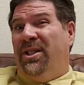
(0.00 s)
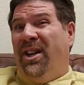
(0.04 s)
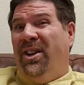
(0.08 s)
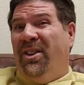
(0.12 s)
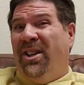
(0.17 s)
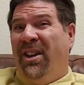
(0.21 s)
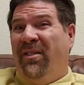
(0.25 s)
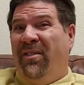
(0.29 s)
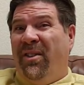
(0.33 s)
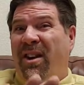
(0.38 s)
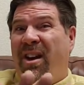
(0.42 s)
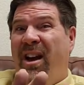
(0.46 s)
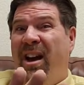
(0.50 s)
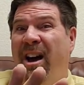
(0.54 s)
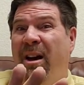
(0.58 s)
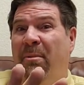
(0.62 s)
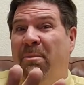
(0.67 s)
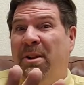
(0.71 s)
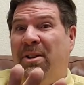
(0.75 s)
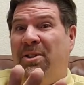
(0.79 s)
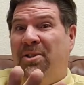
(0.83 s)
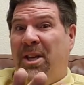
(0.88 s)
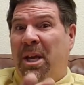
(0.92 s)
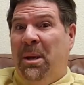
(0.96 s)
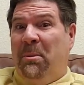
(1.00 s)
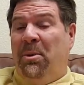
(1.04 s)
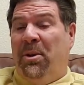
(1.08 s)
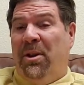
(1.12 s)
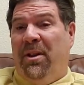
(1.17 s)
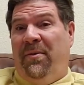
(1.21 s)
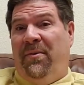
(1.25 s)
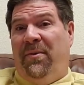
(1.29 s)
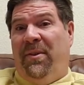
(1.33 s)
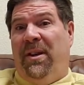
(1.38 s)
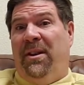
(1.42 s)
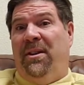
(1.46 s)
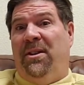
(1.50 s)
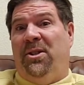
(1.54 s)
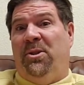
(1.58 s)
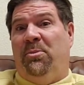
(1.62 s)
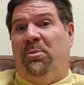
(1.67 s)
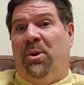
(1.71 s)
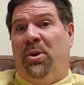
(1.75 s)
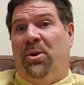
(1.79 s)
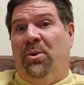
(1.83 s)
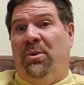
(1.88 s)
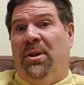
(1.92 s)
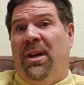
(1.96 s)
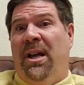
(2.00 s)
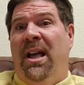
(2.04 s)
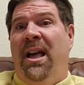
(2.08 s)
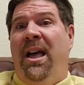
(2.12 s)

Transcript: And I'll give a common example of fee dispute.